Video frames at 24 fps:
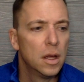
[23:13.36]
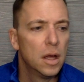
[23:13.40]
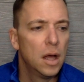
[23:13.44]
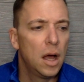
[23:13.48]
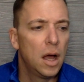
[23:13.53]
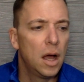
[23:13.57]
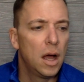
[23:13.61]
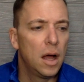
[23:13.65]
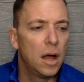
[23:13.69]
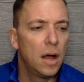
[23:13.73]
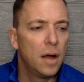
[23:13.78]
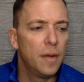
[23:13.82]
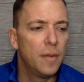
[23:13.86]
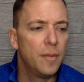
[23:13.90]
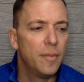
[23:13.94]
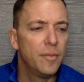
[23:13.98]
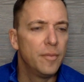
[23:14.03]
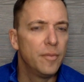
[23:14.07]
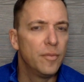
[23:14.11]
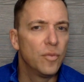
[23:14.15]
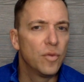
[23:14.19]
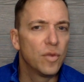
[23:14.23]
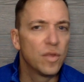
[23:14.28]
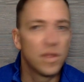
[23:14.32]

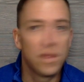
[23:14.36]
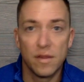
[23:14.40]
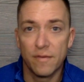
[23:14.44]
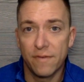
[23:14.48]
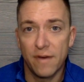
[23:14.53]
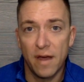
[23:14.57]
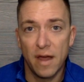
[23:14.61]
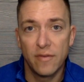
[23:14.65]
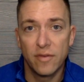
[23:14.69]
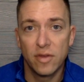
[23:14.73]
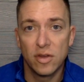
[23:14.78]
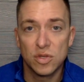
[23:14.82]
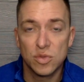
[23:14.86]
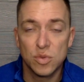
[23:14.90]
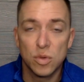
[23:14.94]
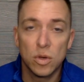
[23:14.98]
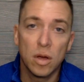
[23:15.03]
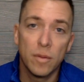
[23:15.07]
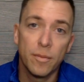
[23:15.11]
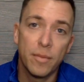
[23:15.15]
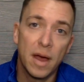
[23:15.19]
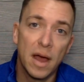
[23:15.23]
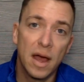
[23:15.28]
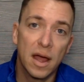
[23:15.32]
Um, within the five years, we'll
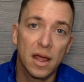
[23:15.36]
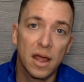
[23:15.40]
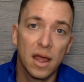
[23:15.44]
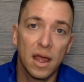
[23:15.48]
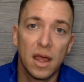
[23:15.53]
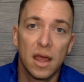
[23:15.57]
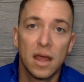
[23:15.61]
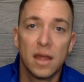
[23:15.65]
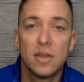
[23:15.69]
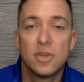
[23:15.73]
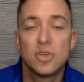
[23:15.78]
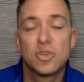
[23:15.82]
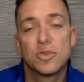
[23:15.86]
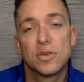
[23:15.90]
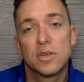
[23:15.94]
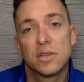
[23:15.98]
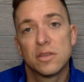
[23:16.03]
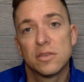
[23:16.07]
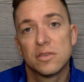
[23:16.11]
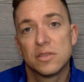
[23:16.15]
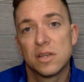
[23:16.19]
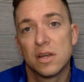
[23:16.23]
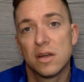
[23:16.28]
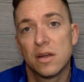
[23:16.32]
come back and
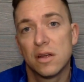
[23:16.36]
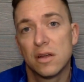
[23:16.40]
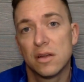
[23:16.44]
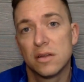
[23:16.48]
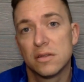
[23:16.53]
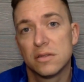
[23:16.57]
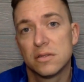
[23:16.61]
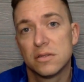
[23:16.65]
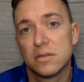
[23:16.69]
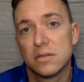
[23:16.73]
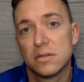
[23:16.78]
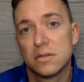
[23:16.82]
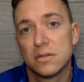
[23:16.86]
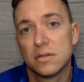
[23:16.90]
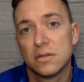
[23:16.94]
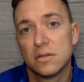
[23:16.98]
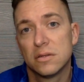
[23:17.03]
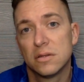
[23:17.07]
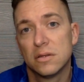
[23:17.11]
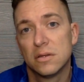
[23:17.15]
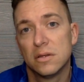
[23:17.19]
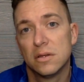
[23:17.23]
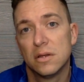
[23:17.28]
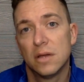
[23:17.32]
treat those areas.
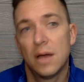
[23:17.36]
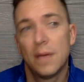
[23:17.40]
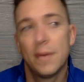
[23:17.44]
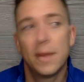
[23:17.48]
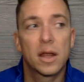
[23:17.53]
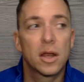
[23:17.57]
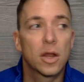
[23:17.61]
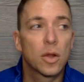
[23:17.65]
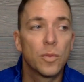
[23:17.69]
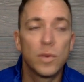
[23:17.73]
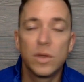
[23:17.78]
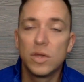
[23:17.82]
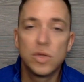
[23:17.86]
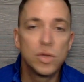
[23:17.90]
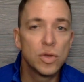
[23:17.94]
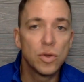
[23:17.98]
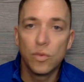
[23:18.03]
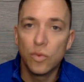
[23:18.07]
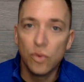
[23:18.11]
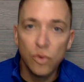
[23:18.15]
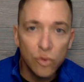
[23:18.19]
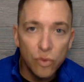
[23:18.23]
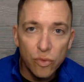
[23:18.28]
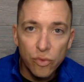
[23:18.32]
I'm not going to redo
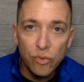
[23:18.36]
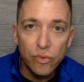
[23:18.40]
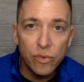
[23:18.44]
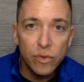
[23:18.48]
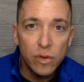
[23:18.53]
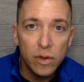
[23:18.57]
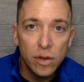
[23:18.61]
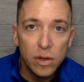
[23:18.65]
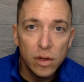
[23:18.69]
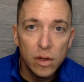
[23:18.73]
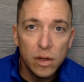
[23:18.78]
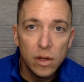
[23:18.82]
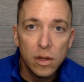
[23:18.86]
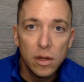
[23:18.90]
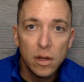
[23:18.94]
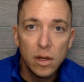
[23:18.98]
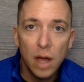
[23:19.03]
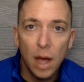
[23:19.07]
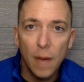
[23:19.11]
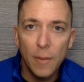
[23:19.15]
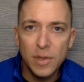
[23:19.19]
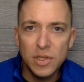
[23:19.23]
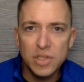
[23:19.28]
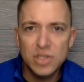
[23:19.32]
your roof.
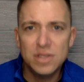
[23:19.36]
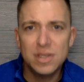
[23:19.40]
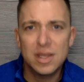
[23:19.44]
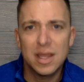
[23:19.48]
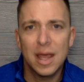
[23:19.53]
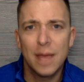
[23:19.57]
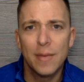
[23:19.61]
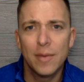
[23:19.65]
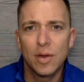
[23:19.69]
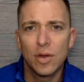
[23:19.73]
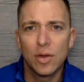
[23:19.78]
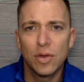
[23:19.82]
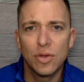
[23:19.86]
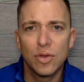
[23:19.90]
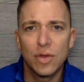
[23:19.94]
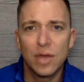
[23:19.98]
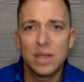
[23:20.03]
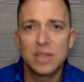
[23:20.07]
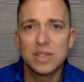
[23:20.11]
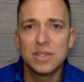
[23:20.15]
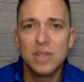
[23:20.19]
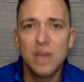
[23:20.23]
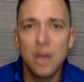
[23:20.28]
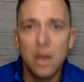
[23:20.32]
How much is the chemical? You
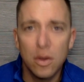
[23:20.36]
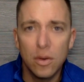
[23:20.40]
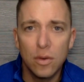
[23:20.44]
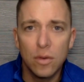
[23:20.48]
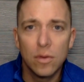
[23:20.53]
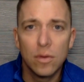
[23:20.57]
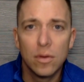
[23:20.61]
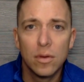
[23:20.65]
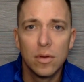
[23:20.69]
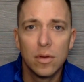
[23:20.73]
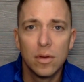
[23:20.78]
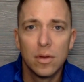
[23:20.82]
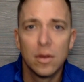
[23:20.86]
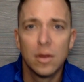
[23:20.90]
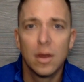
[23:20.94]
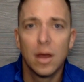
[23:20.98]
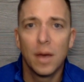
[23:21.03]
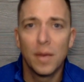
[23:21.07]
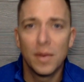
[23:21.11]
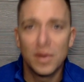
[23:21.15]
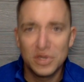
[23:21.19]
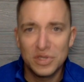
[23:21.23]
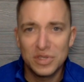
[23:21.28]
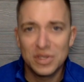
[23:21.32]
guys know
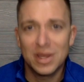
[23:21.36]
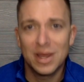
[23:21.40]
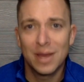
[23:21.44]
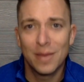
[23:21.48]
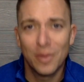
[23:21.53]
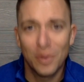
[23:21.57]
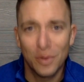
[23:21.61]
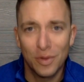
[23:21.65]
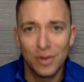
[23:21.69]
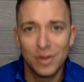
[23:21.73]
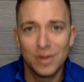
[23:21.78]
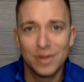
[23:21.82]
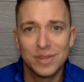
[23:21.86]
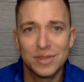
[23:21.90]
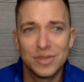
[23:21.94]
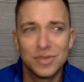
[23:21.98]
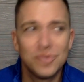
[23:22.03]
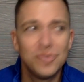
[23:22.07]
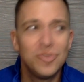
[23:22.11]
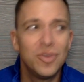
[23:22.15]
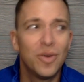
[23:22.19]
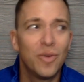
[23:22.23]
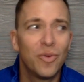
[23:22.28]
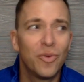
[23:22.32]
how much the chemical is.
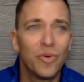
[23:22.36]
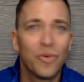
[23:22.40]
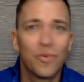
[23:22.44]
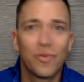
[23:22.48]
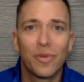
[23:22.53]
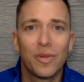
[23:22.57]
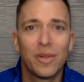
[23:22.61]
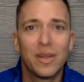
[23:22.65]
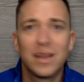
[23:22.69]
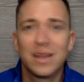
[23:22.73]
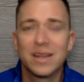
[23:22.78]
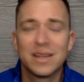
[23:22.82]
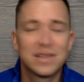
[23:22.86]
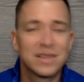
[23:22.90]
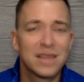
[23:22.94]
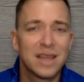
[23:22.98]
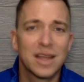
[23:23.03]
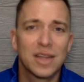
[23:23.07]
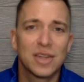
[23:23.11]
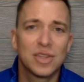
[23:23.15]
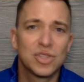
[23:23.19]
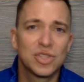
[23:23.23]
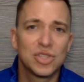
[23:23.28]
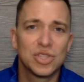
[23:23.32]
You know, roof cleaning is
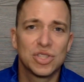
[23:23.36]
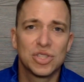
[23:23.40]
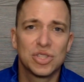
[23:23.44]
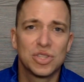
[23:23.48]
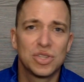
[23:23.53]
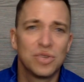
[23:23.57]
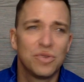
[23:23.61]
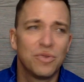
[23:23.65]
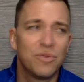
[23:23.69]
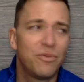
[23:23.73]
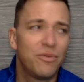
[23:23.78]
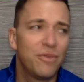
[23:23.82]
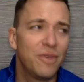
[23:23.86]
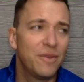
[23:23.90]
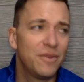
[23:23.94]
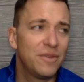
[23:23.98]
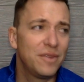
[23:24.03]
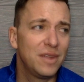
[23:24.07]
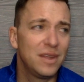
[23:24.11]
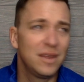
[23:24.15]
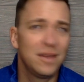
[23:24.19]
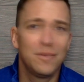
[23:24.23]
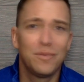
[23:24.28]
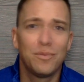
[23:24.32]
like
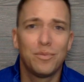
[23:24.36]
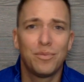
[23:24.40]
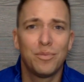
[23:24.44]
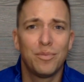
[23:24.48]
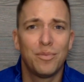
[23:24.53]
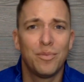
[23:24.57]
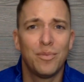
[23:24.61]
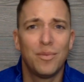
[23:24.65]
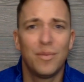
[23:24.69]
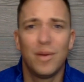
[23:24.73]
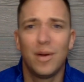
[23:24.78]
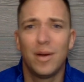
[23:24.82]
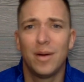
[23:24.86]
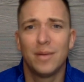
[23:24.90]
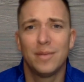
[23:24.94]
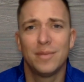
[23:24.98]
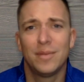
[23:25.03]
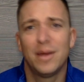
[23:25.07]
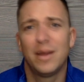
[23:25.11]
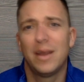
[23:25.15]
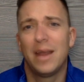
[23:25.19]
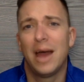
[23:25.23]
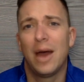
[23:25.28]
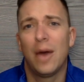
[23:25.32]
250
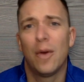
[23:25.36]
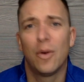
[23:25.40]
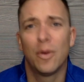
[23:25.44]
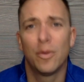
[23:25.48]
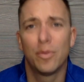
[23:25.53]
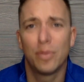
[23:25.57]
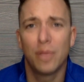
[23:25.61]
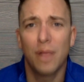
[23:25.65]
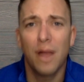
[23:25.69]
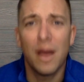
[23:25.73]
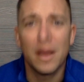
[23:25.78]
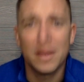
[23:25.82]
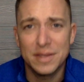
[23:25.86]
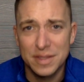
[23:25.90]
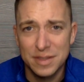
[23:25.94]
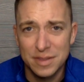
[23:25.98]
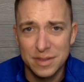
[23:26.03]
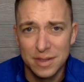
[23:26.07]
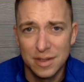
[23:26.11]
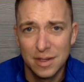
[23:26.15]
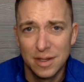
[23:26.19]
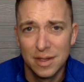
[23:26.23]
an hour plus.